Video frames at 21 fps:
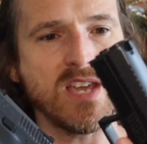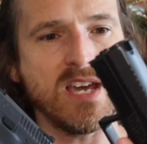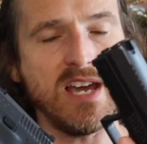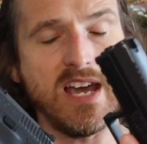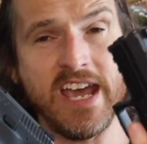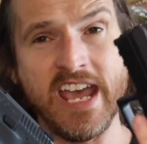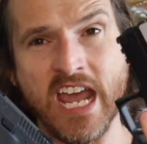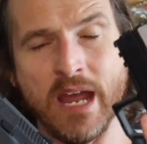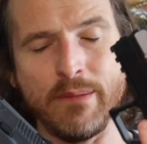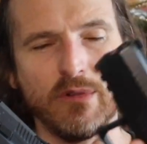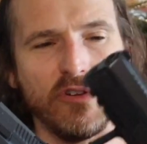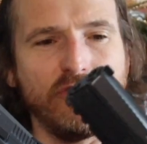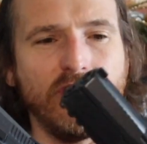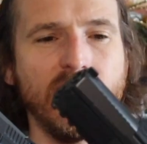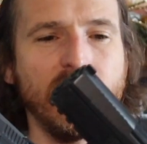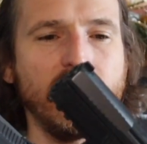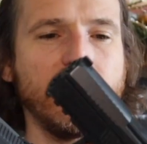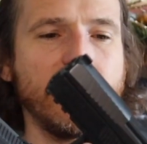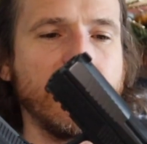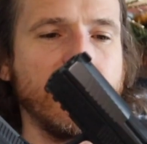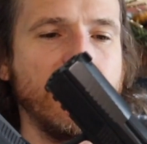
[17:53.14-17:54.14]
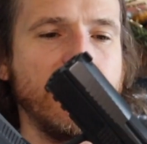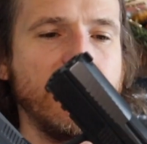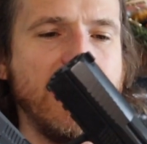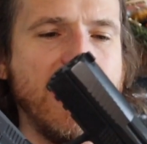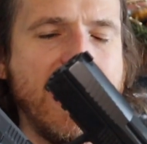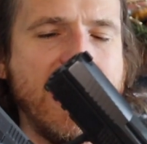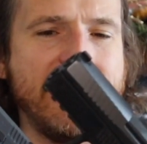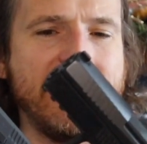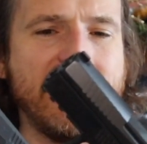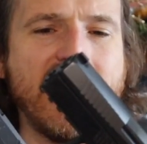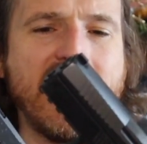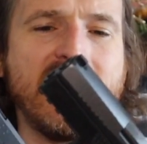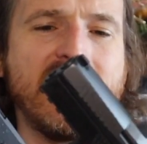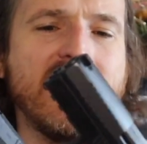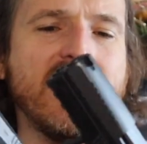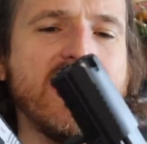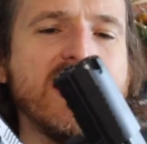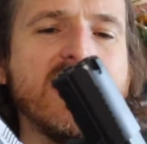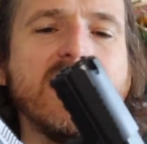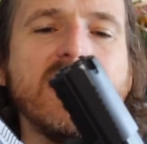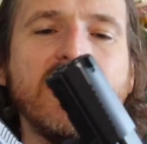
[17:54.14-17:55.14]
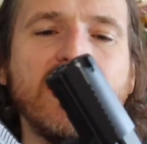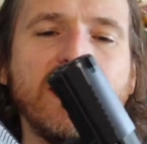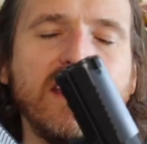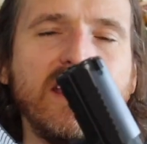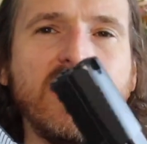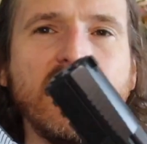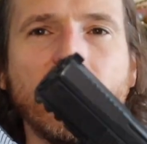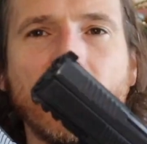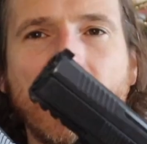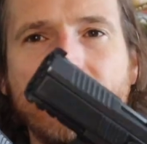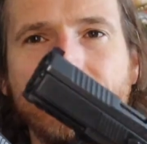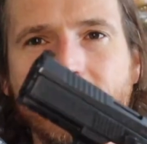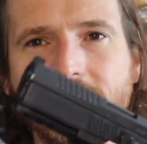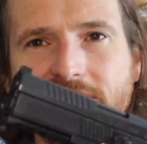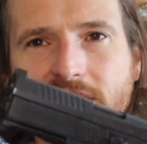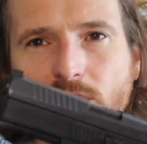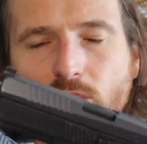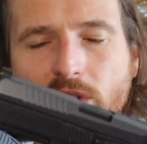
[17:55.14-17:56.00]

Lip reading: hammer-fired gun. And then, obviously